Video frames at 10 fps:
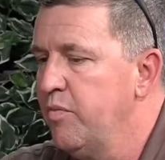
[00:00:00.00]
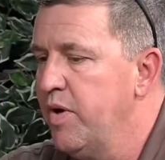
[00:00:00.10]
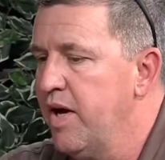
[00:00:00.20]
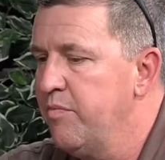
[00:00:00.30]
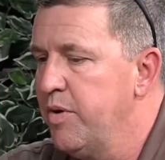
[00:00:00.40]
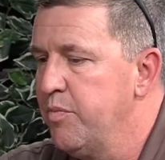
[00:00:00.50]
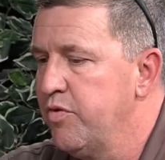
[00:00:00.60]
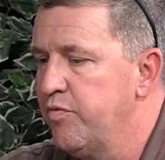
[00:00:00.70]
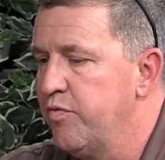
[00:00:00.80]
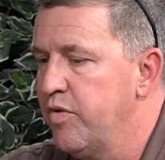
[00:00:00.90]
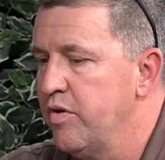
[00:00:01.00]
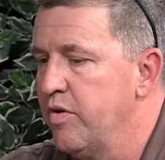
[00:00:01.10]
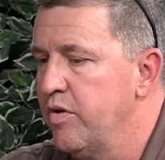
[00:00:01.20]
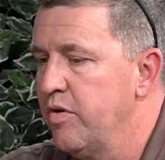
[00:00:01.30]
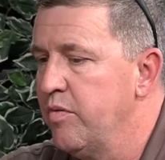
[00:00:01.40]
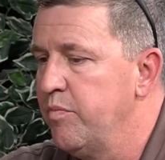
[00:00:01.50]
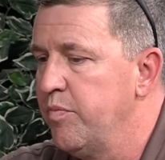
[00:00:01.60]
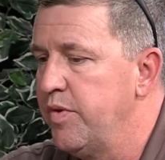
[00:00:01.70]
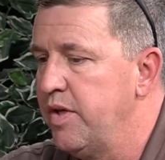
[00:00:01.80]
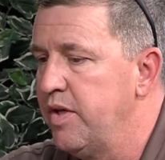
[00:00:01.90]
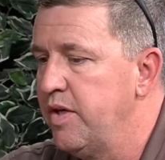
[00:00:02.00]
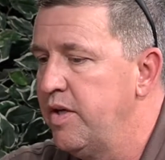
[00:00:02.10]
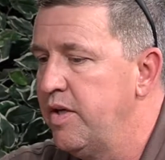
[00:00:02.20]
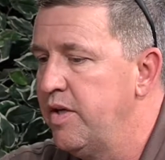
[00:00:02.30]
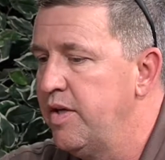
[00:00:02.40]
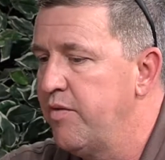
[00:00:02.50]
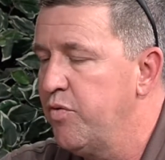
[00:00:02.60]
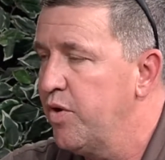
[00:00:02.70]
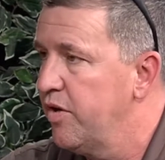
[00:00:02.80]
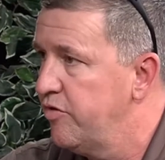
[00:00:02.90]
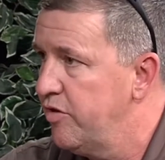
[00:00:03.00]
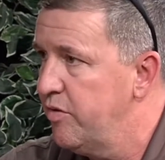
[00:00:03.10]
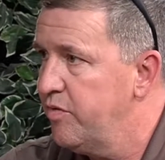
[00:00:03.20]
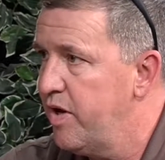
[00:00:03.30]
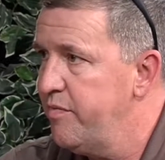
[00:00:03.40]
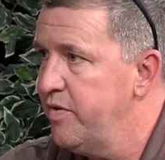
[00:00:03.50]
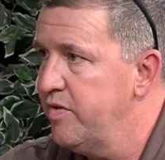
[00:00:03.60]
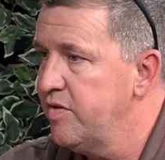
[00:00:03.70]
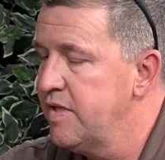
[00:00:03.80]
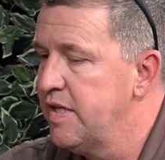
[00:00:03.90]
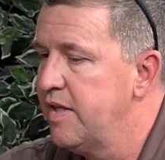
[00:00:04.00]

we have members from the Navajo County Sheriff's Office,